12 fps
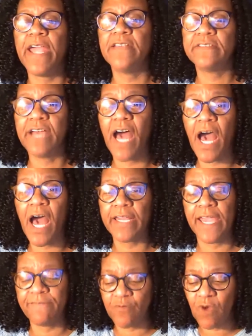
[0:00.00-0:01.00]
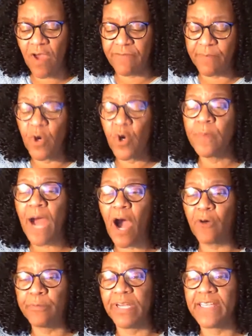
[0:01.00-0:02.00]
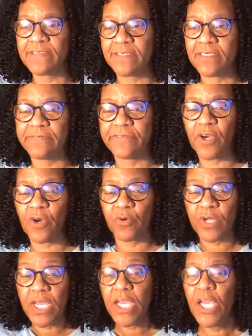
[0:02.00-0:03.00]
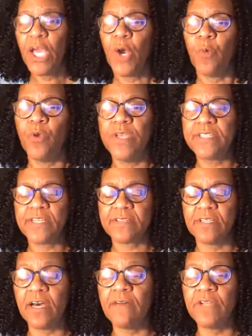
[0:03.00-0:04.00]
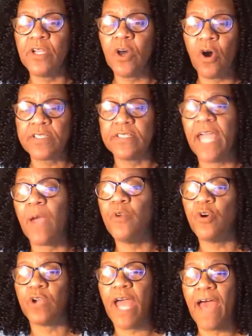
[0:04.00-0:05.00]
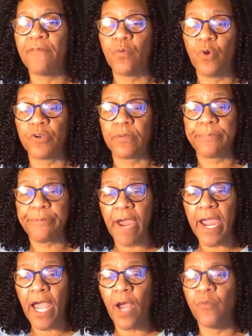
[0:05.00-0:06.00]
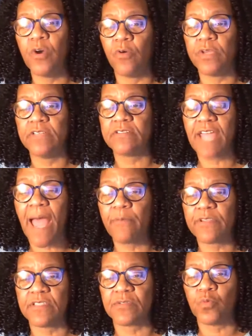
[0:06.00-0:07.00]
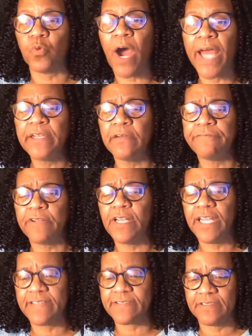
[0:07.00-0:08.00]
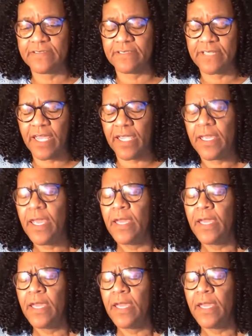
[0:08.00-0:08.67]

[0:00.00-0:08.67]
God, everyone from whom all blessings flow. We just love the Lord today. We're going to have a word of prayer. We're going to get started with this wonderful lesson today.